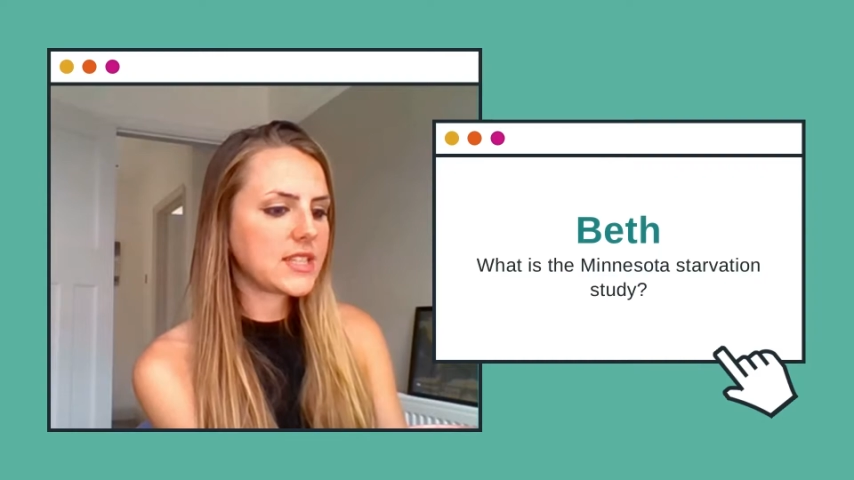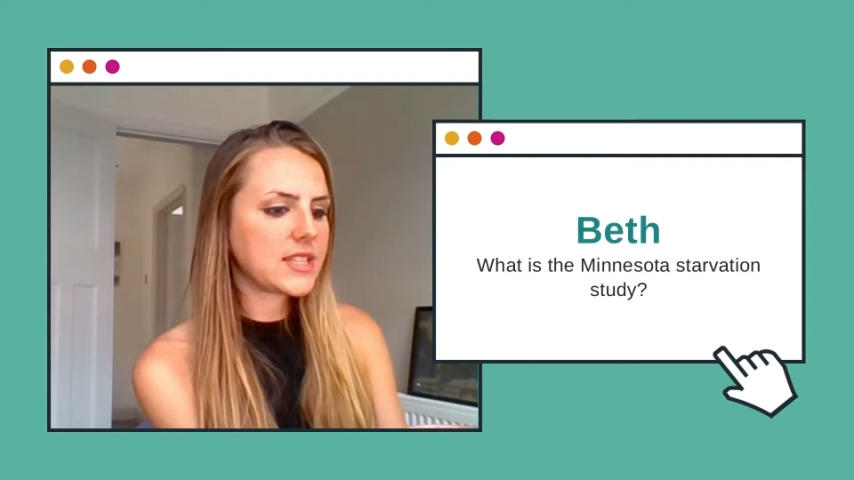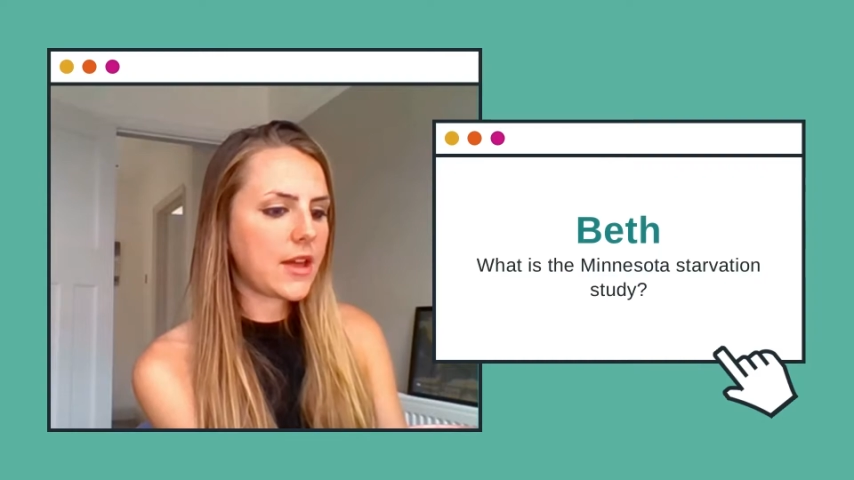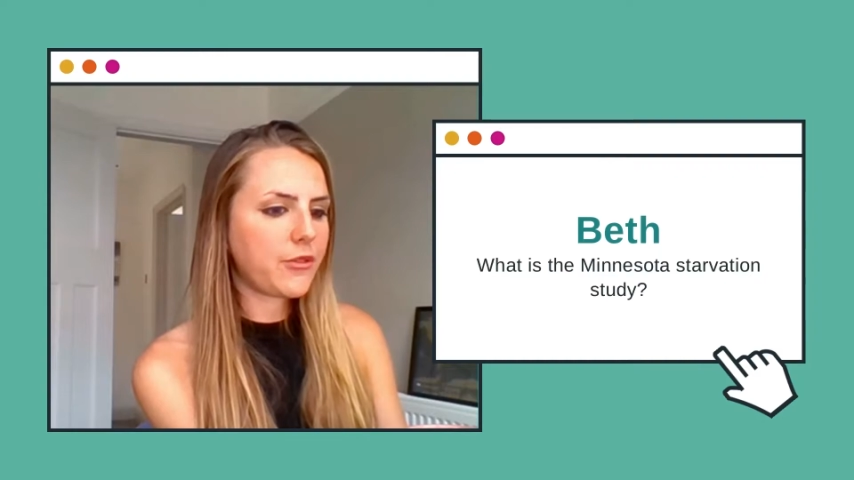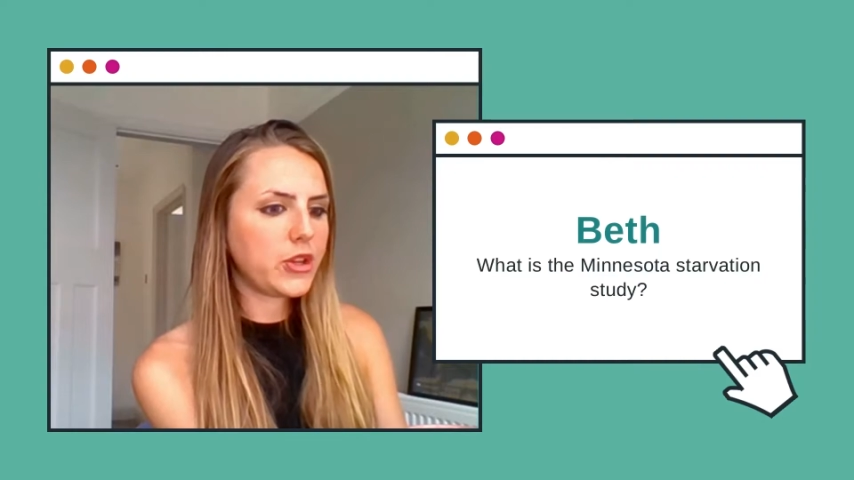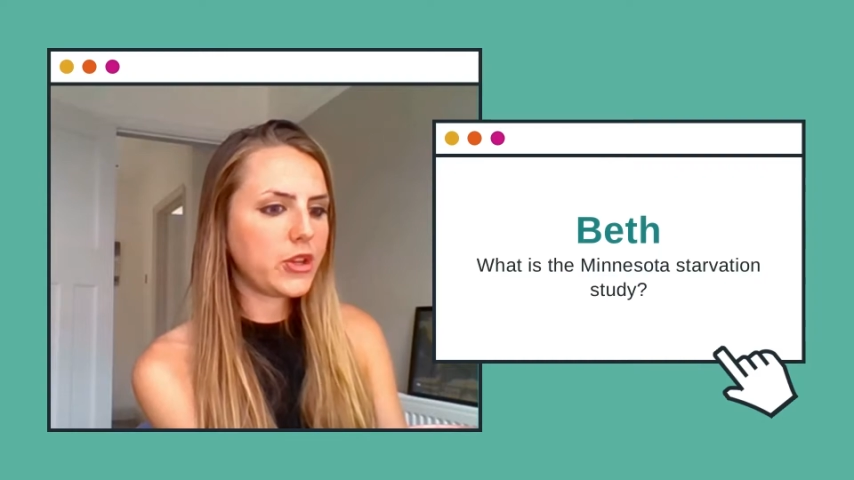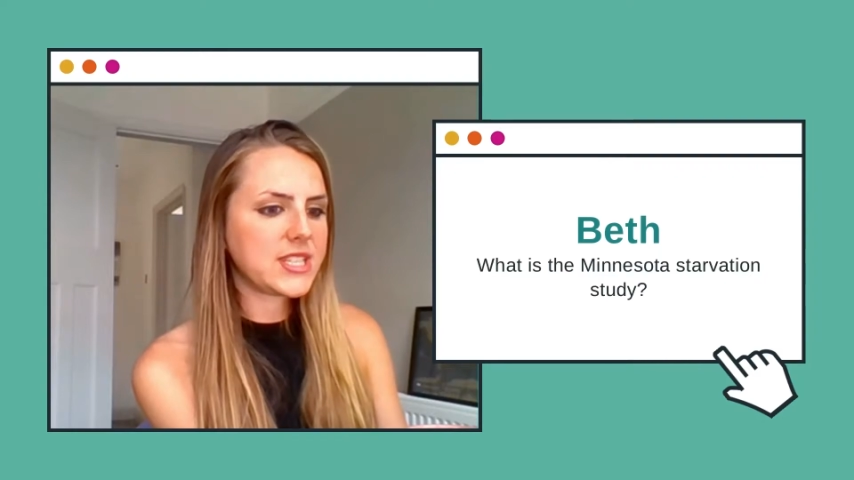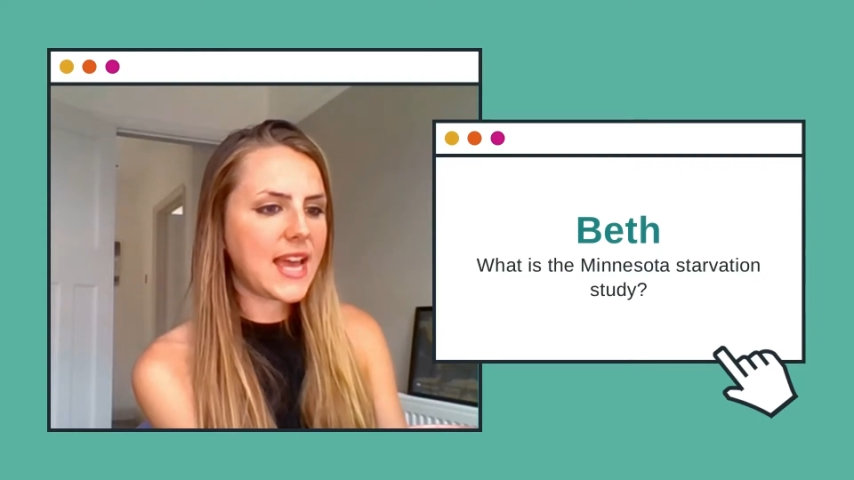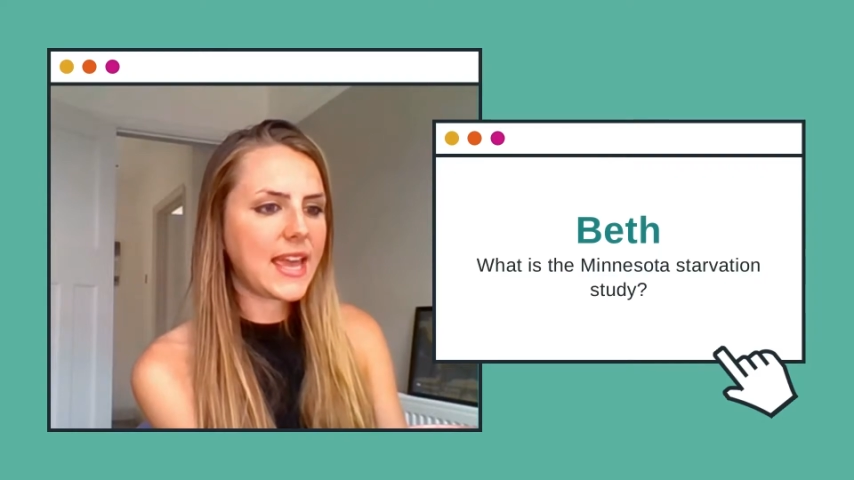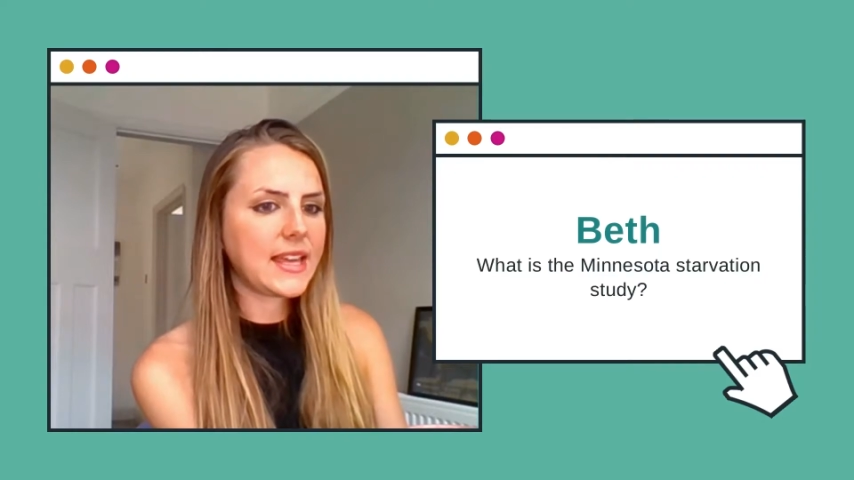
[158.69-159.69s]
restricted their
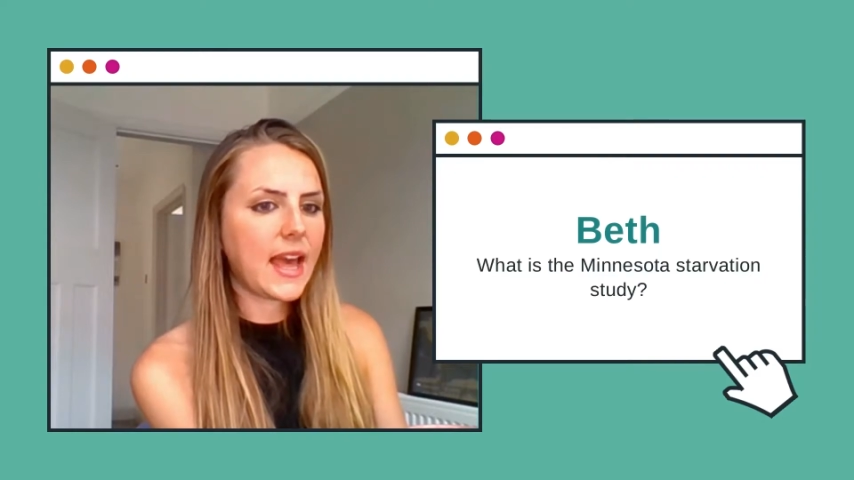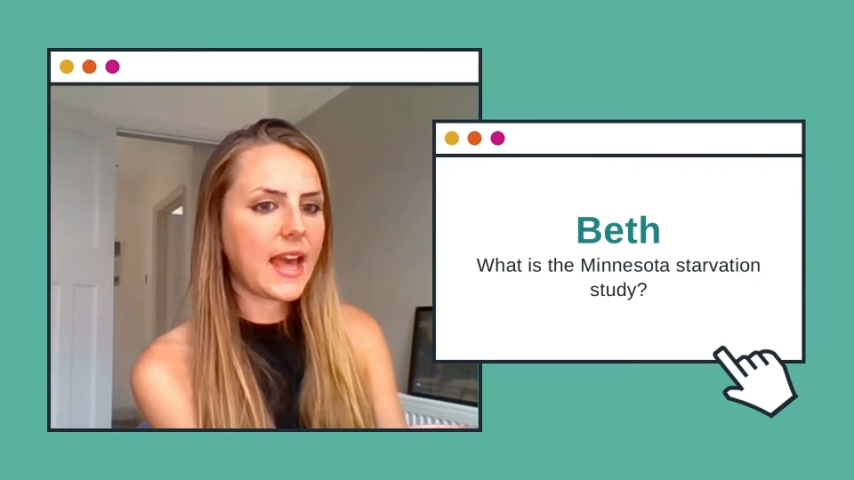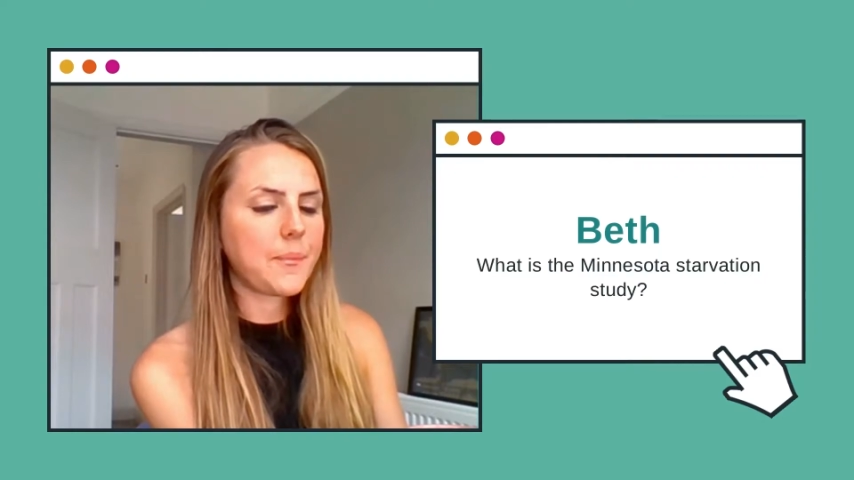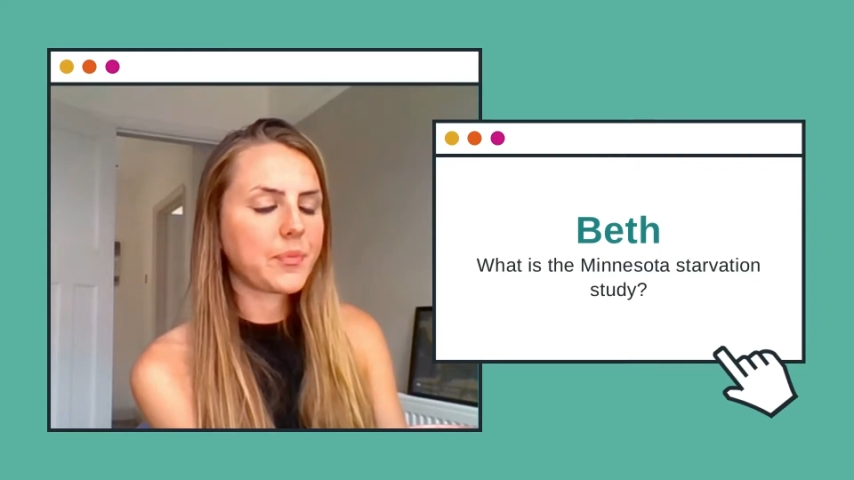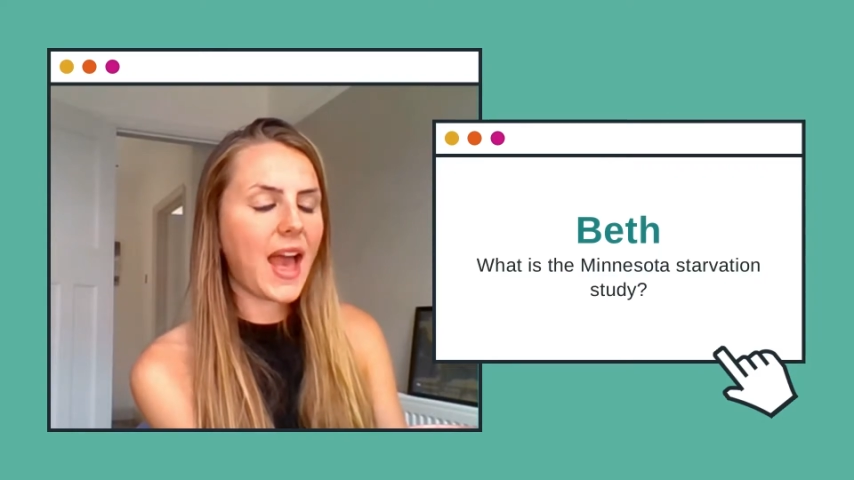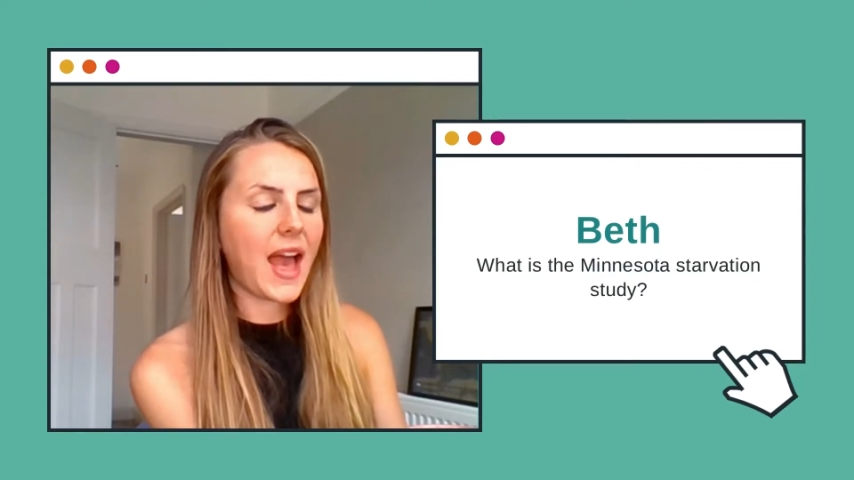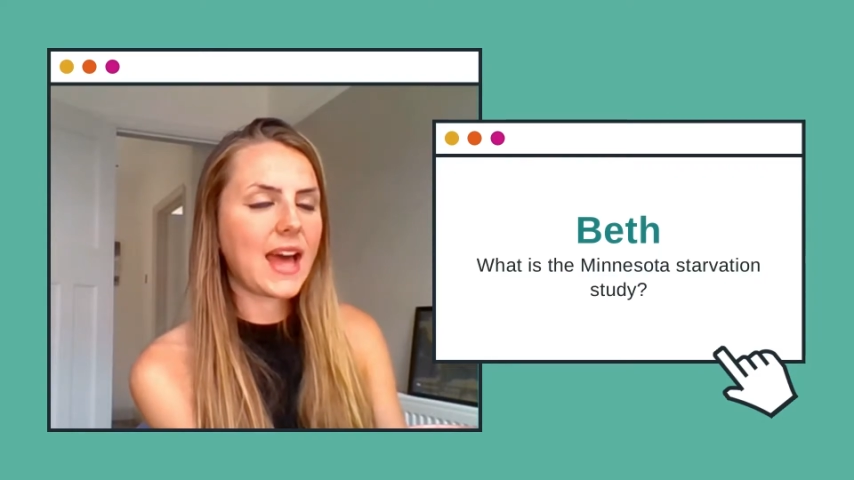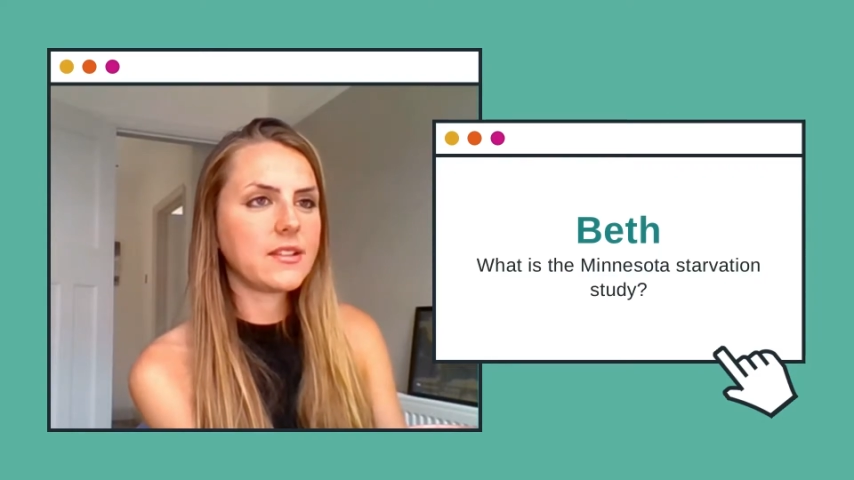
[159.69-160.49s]
food intake,